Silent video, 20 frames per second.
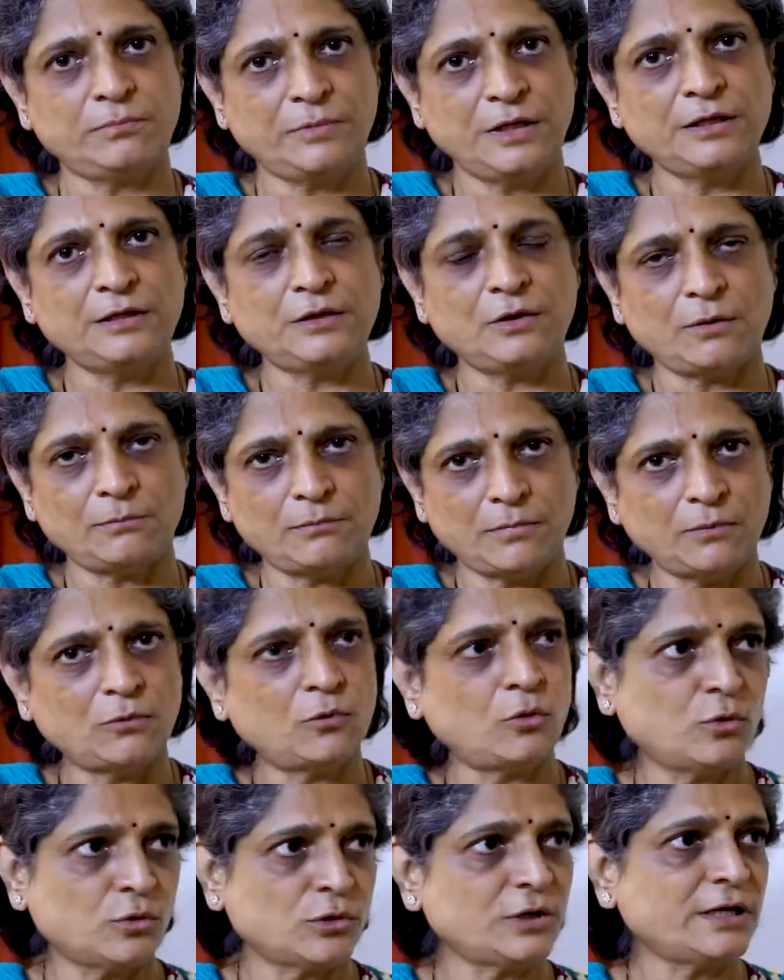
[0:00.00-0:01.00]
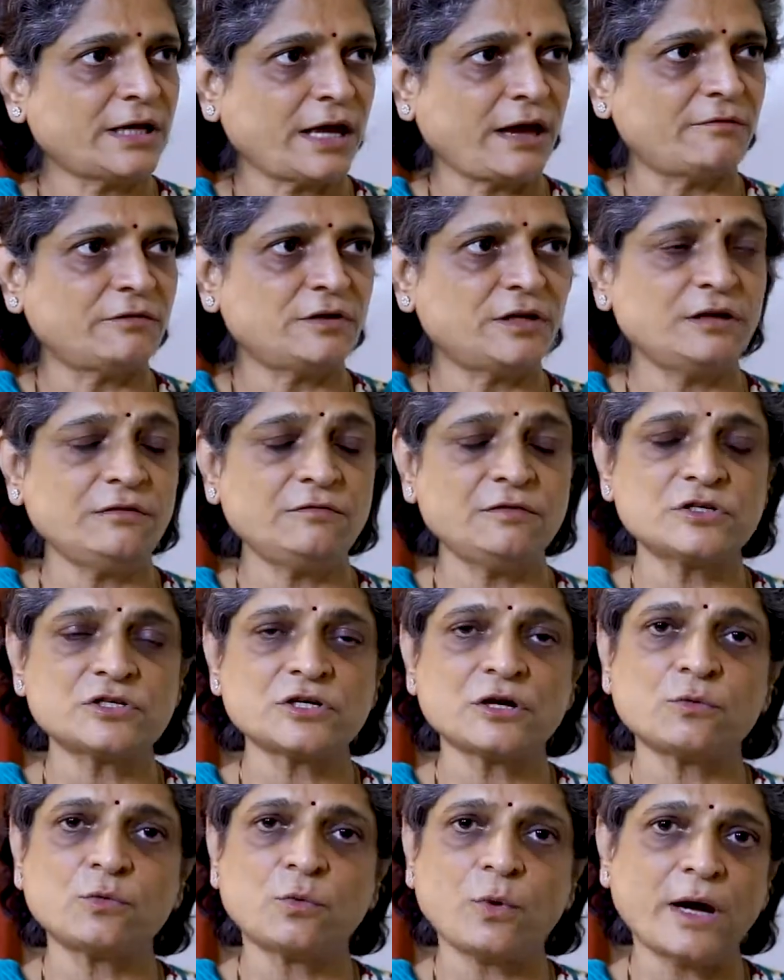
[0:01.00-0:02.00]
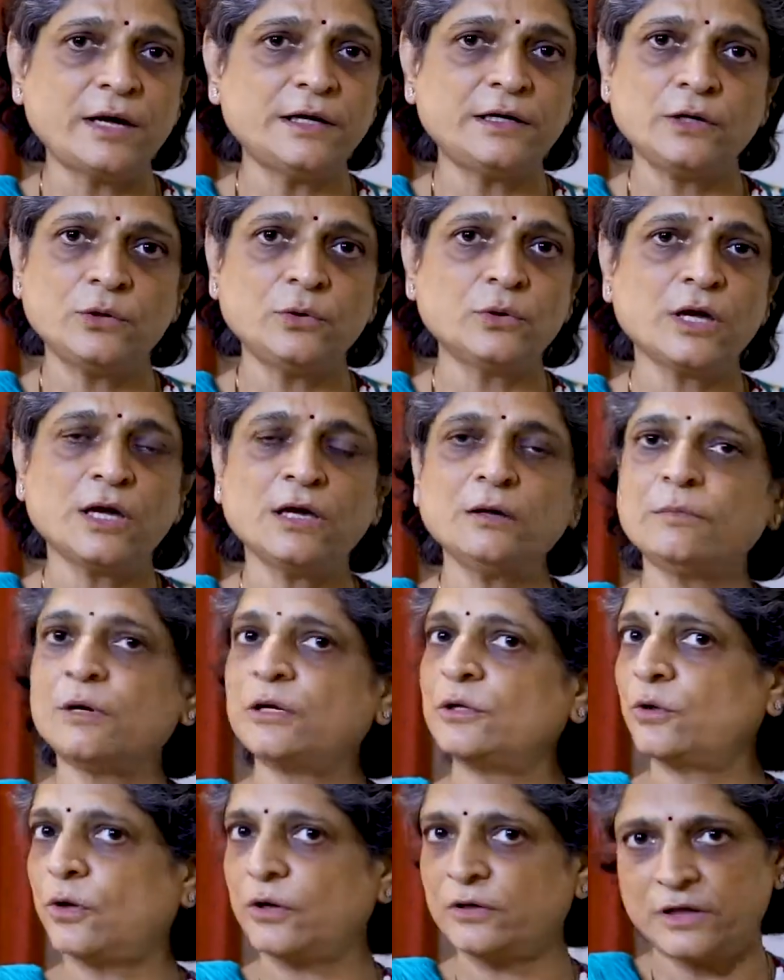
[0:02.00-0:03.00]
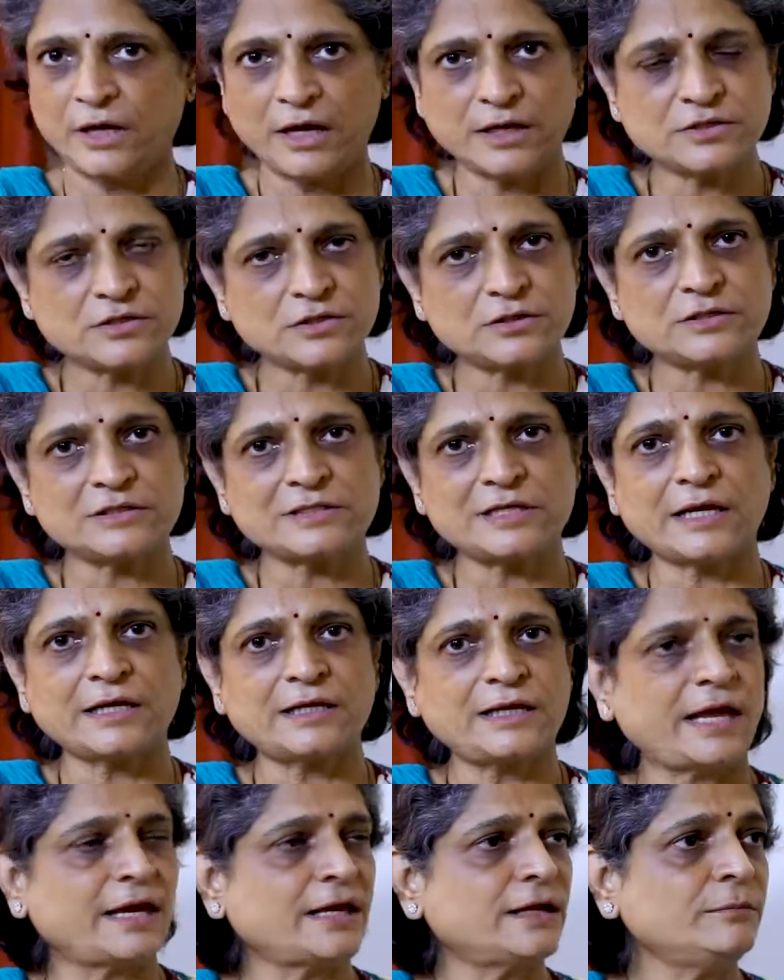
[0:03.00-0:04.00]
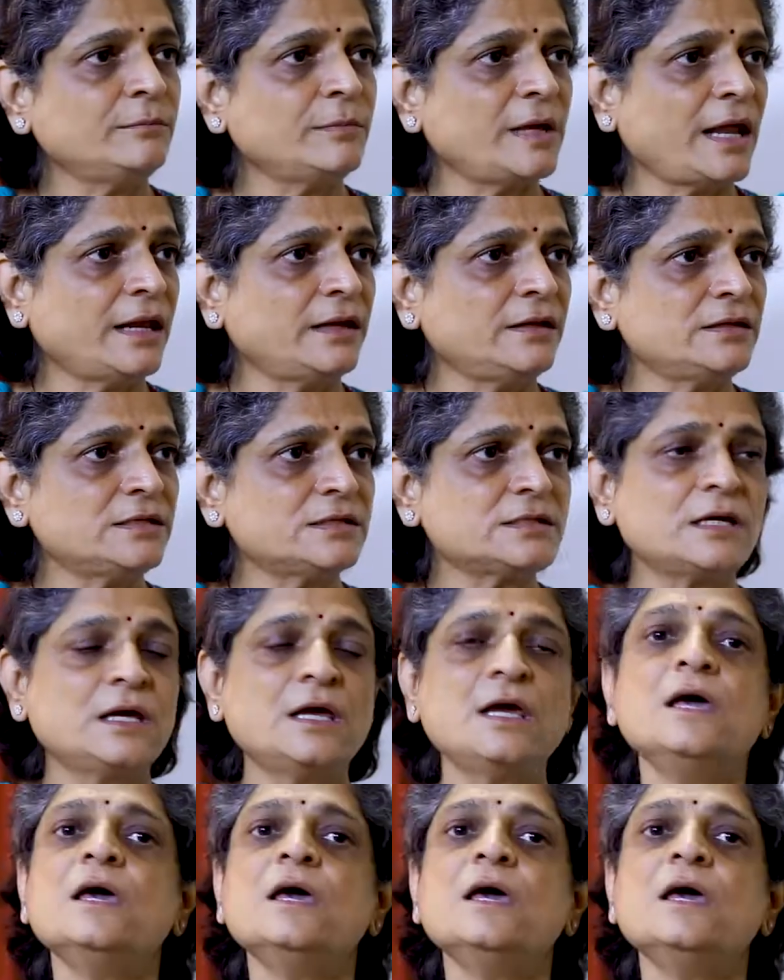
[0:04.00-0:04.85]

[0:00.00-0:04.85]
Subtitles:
in the oral cavity which are white looking but not cancerous, like lichen planus.